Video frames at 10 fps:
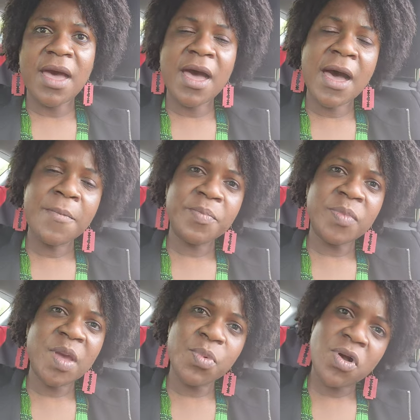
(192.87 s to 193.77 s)
Um,
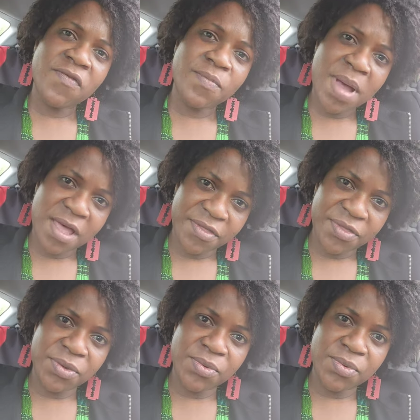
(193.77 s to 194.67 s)
the book of
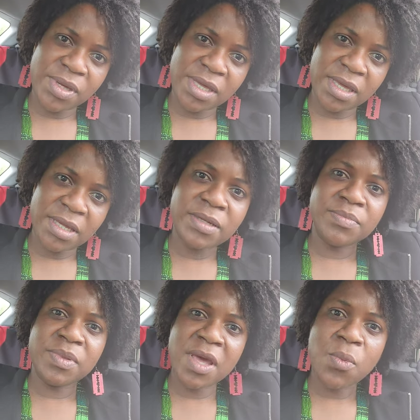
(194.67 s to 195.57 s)
Matthew,
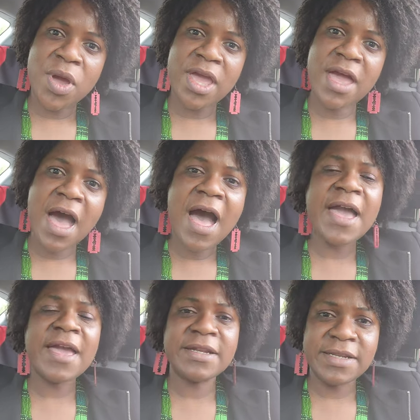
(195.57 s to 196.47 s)
in the way
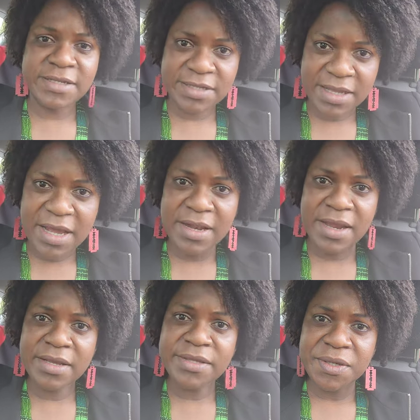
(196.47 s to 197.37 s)
I understand
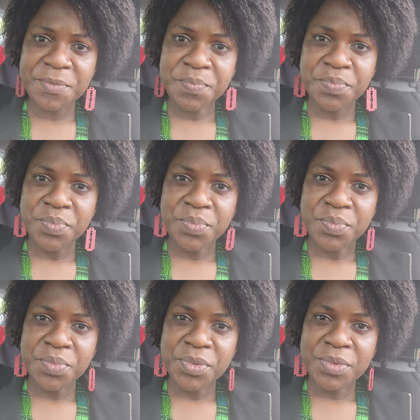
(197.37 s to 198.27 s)
it,
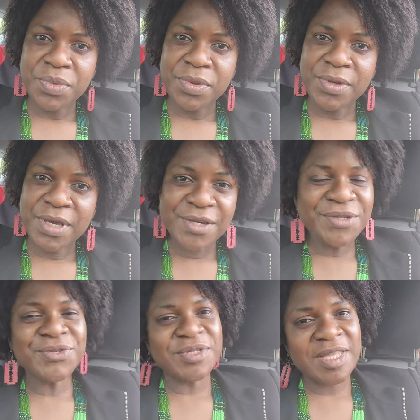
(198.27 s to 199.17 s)

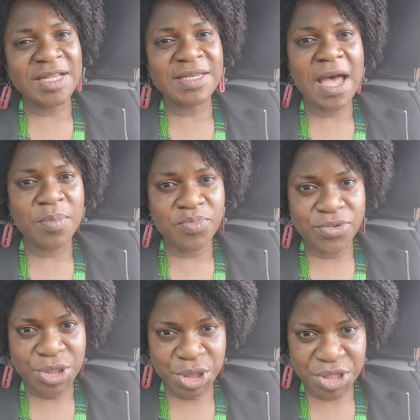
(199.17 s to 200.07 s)
is to start
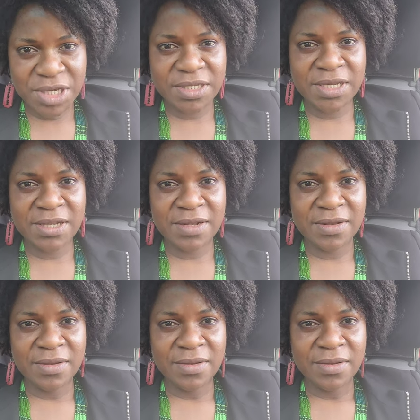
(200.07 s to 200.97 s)

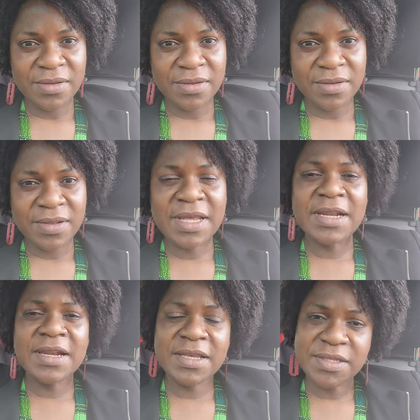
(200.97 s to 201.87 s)
appreciating the
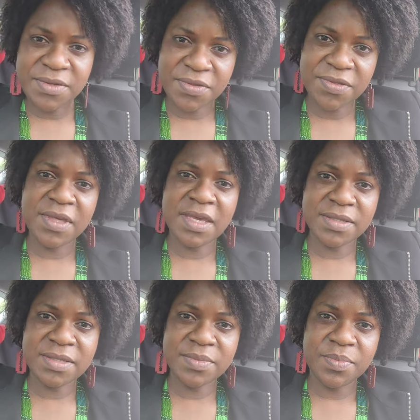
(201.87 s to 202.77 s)
little
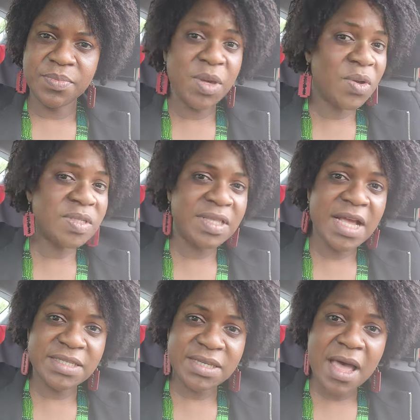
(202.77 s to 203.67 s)
things because
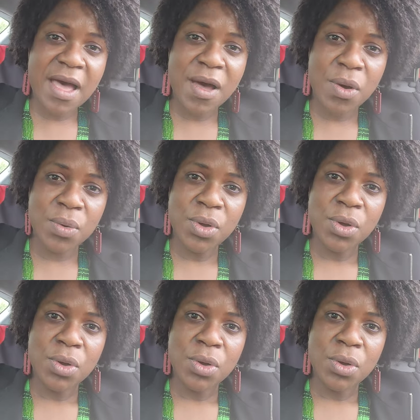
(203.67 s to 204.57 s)
that's how
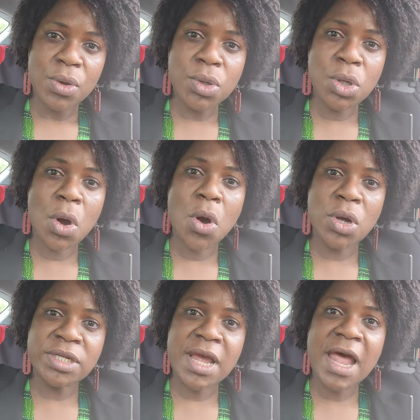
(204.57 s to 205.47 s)

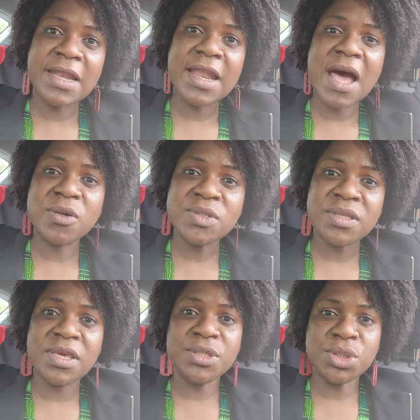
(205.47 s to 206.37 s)
God allows
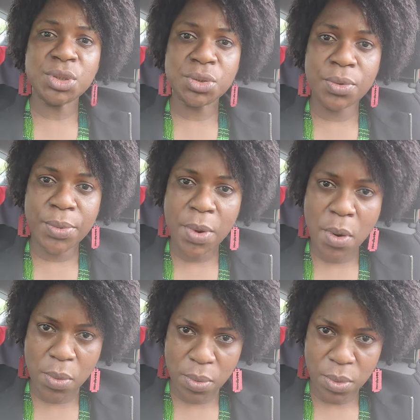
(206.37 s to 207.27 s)
things to
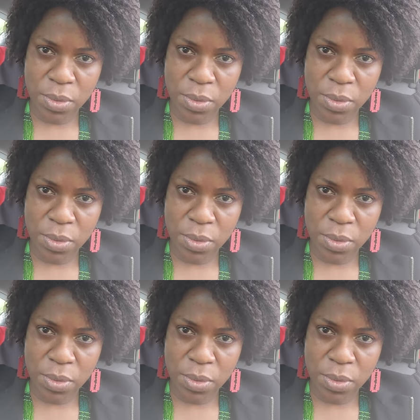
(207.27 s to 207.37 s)
grow.